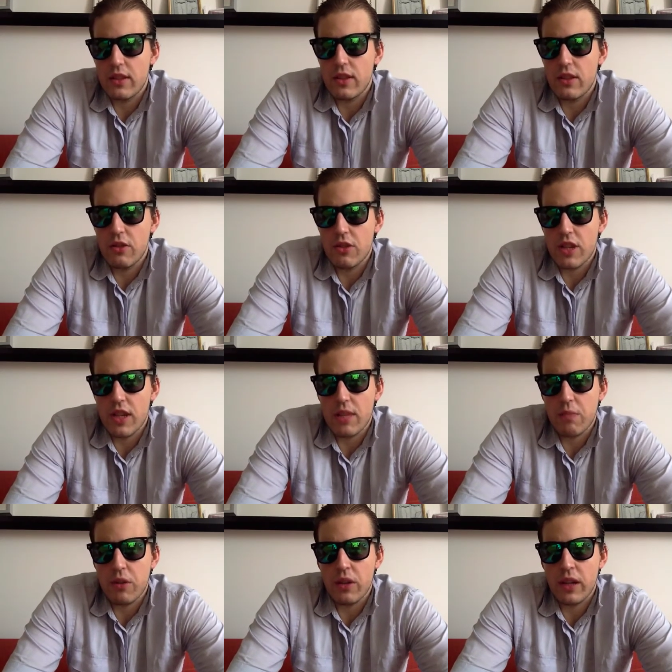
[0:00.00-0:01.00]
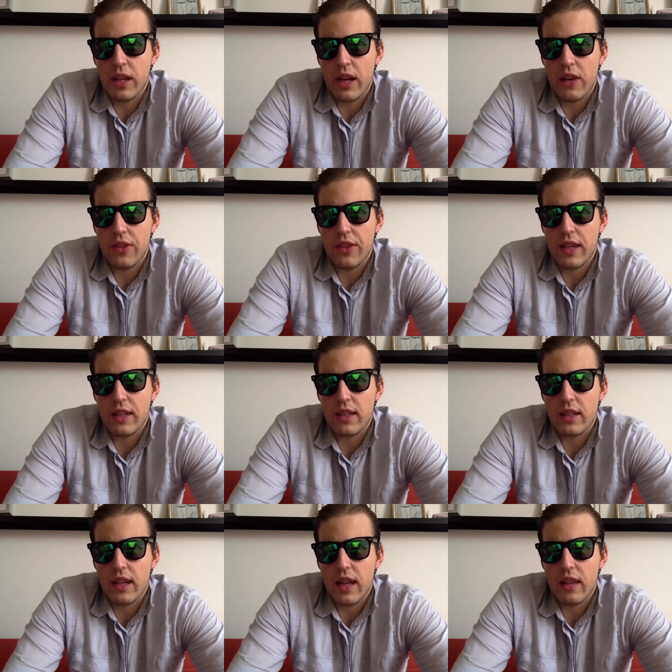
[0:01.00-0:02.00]
Lucy is pointing out that
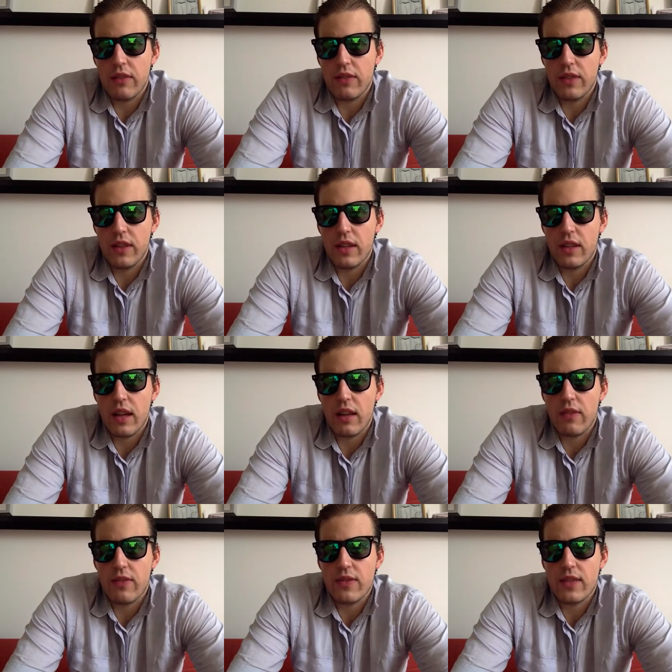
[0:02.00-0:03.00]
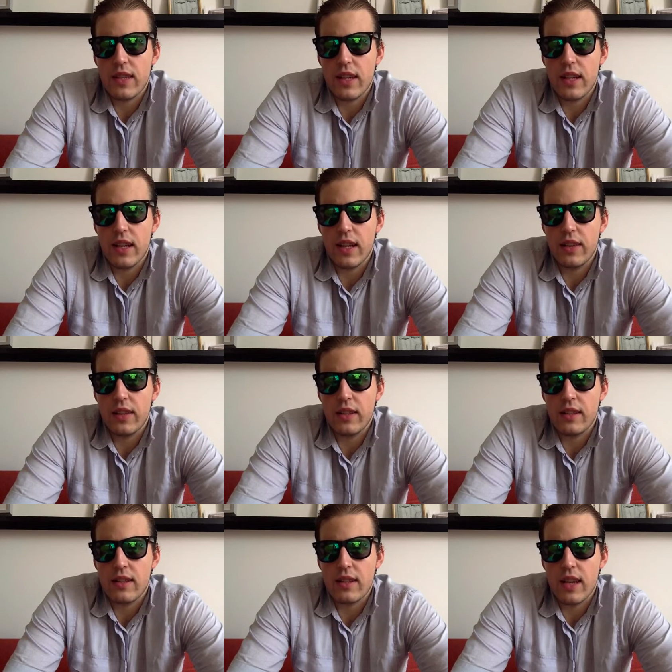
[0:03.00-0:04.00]
uh, Elfir, Elefseria didn't
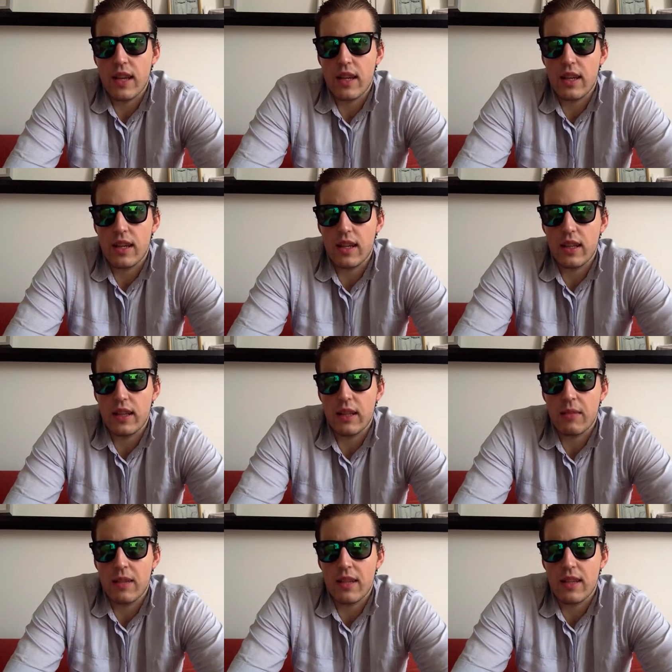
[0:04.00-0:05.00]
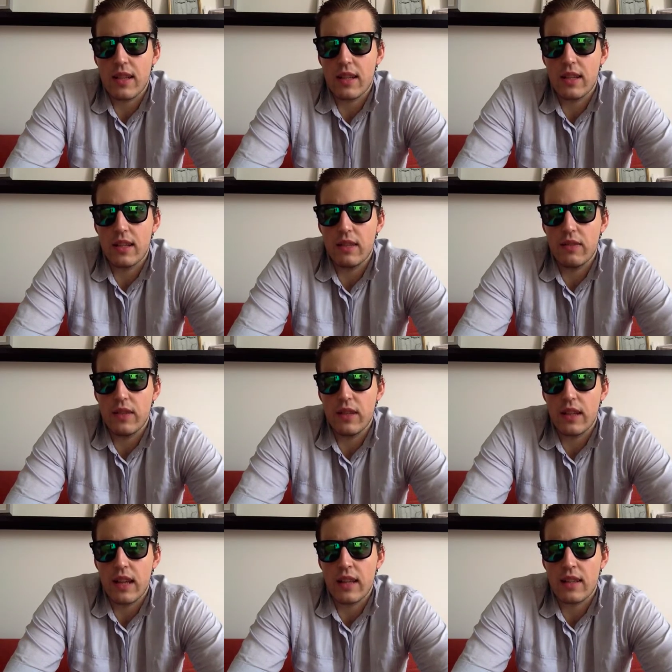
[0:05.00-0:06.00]
say kill them, he said
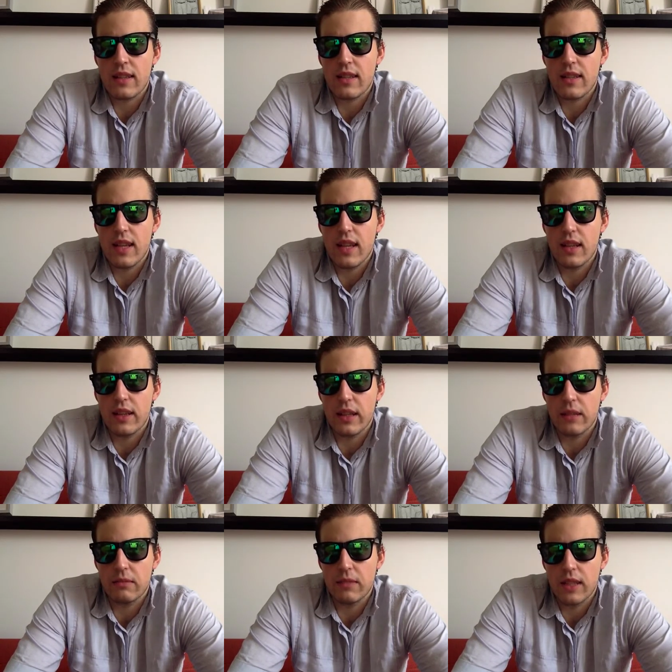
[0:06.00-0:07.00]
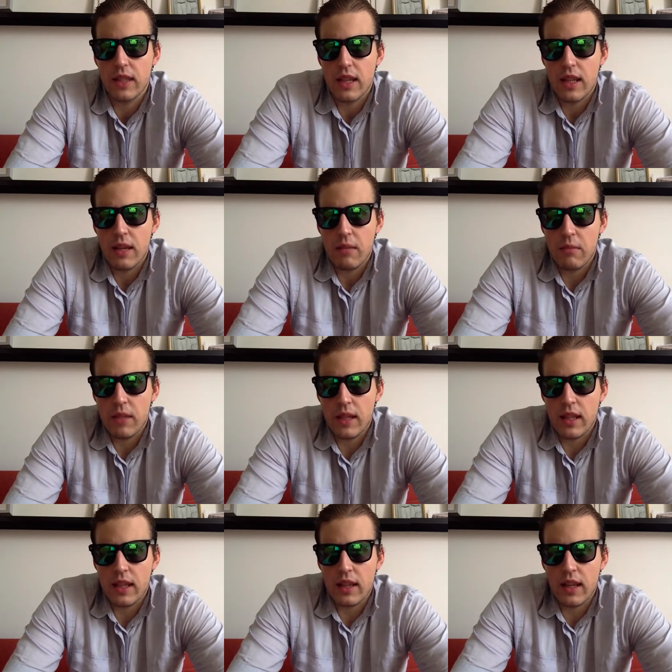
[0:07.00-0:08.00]
defeat and seal them,
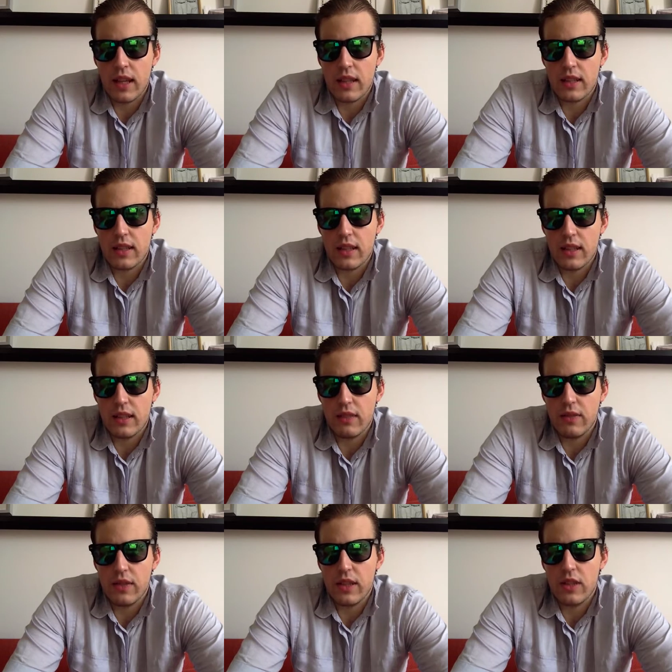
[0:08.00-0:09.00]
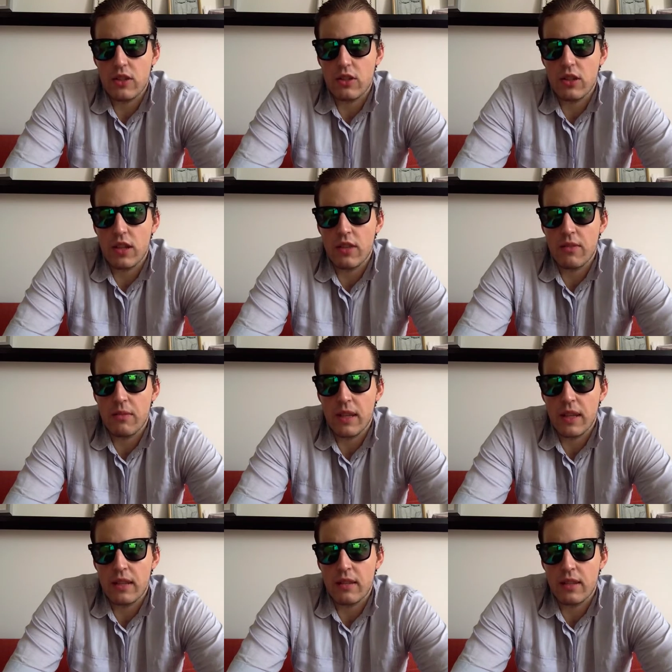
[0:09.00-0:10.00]
meaning that uh, defeat could have
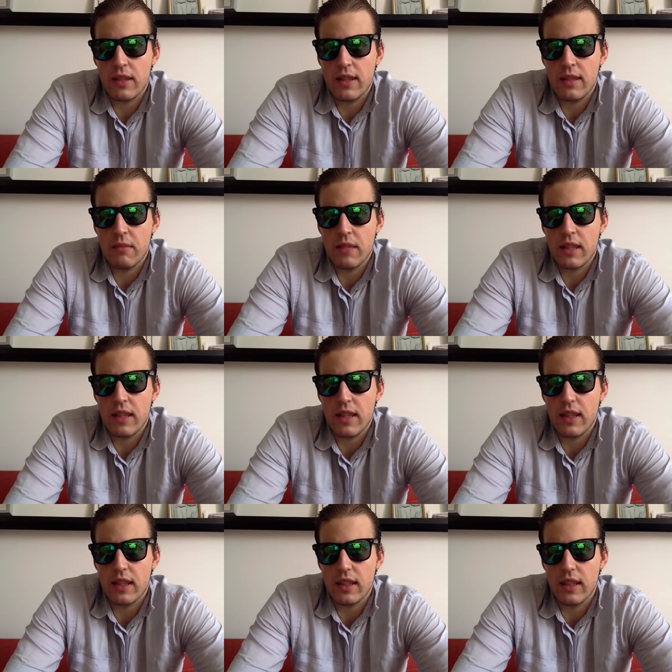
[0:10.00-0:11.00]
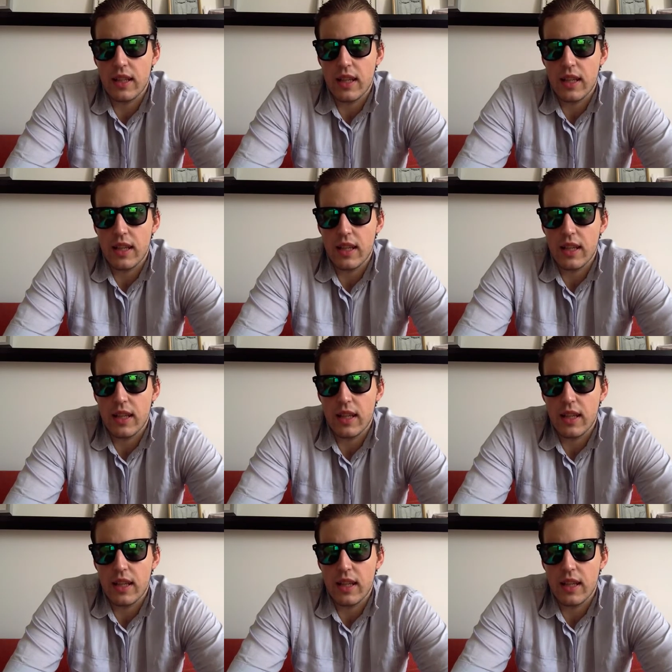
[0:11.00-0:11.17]
mean didn't mean kill.